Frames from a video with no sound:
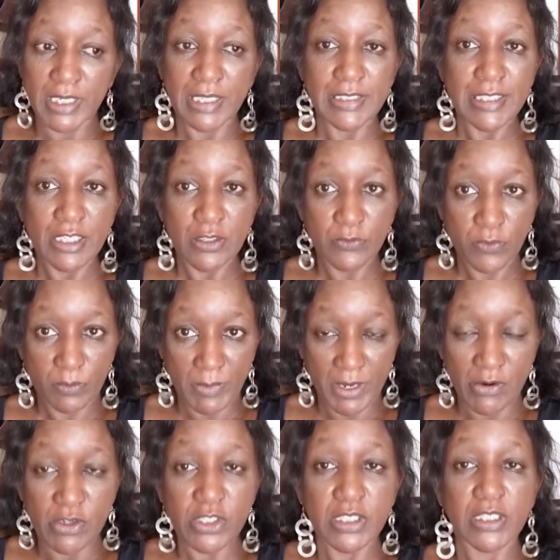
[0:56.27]
But I tell you, for
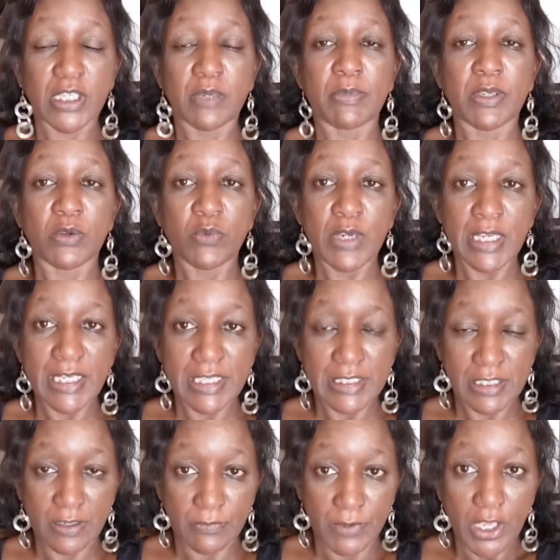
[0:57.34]
marriage, it can be
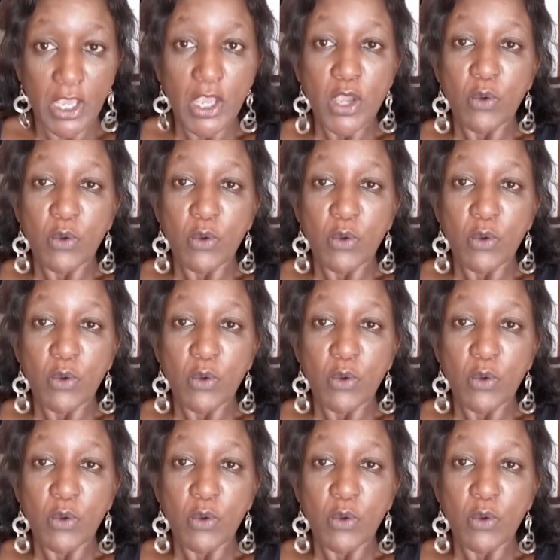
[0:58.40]
really tough.